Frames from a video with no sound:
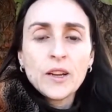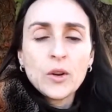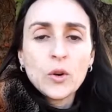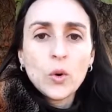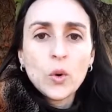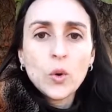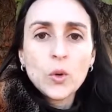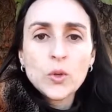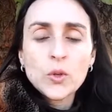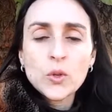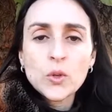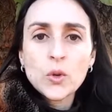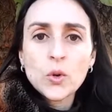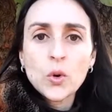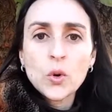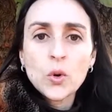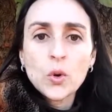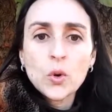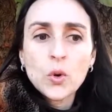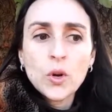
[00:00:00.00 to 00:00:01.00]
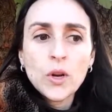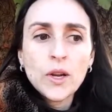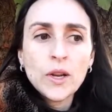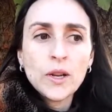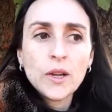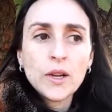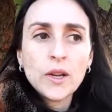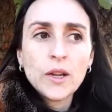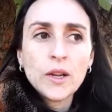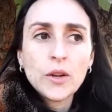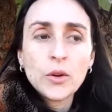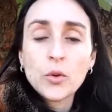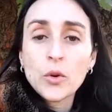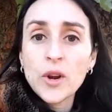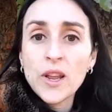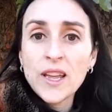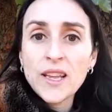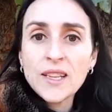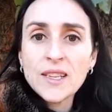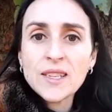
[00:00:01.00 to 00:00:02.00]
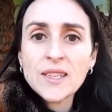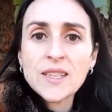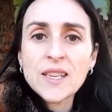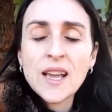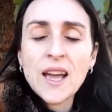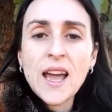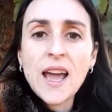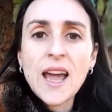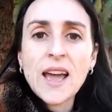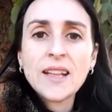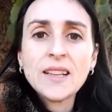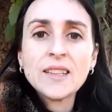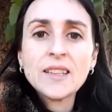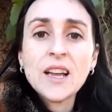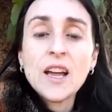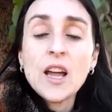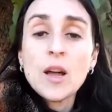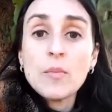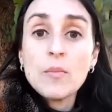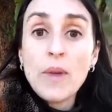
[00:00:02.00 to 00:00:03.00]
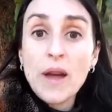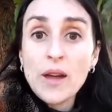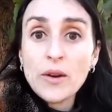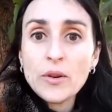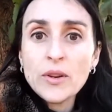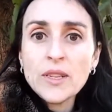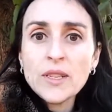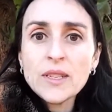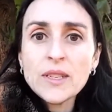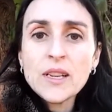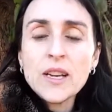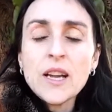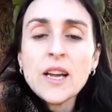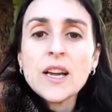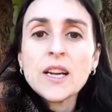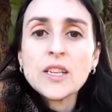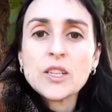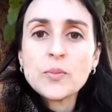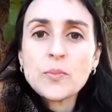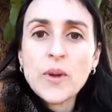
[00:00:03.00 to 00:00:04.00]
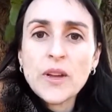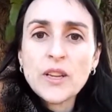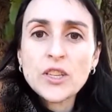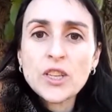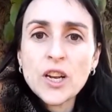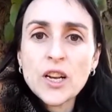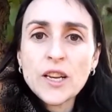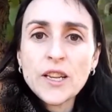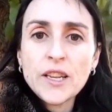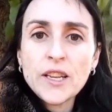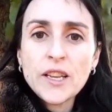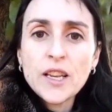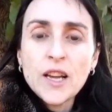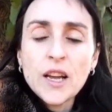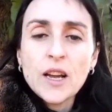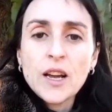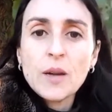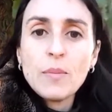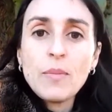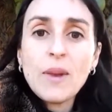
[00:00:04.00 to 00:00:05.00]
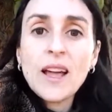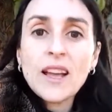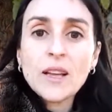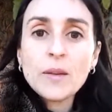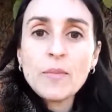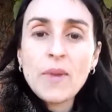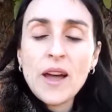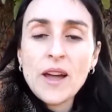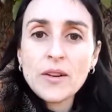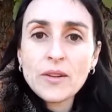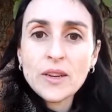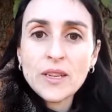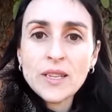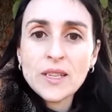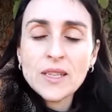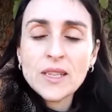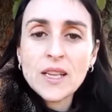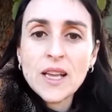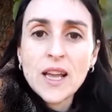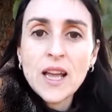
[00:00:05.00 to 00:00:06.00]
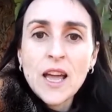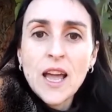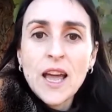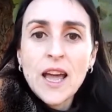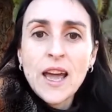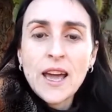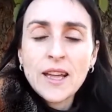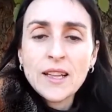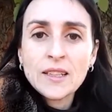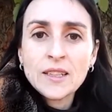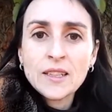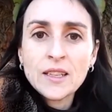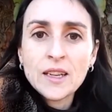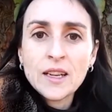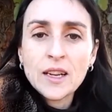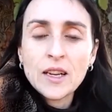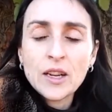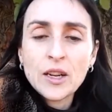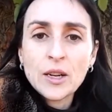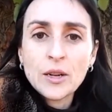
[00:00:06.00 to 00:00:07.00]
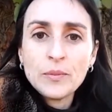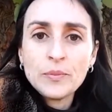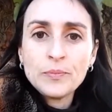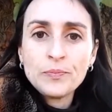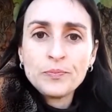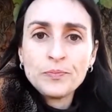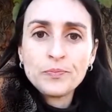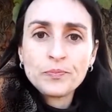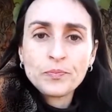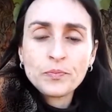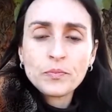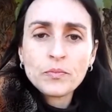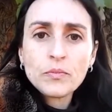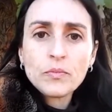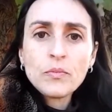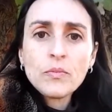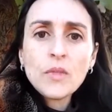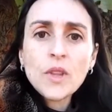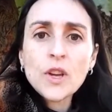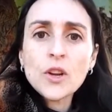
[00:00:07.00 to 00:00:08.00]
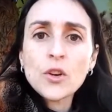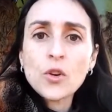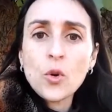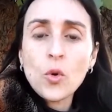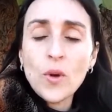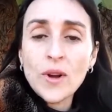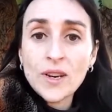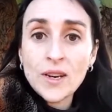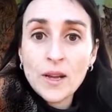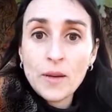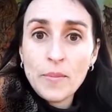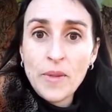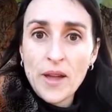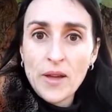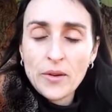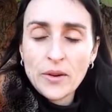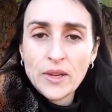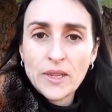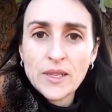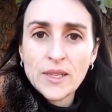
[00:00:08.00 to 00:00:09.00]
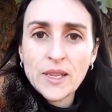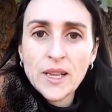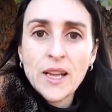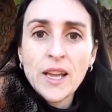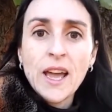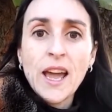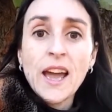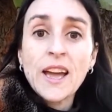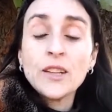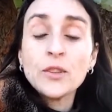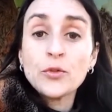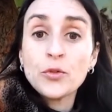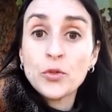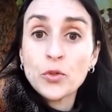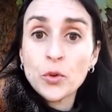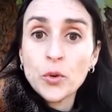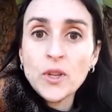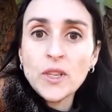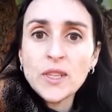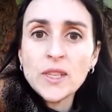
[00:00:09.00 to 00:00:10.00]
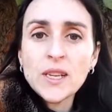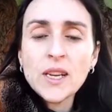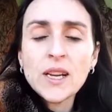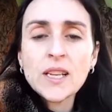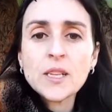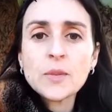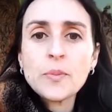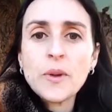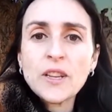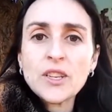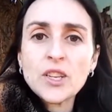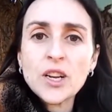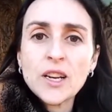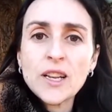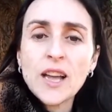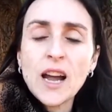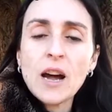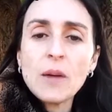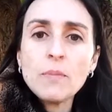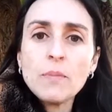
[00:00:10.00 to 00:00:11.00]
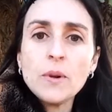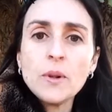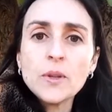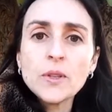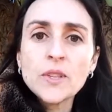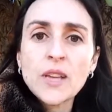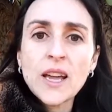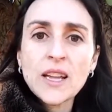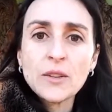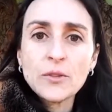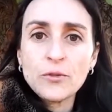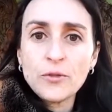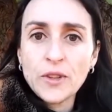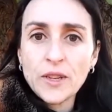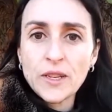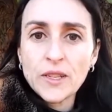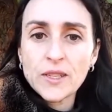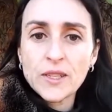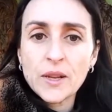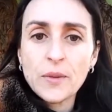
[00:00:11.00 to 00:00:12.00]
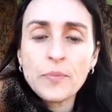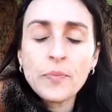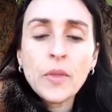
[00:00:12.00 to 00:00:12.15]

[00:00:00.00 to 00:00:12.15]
also grains and berries, especially blackberries and rowan berries, and fruits, especially apples and figs.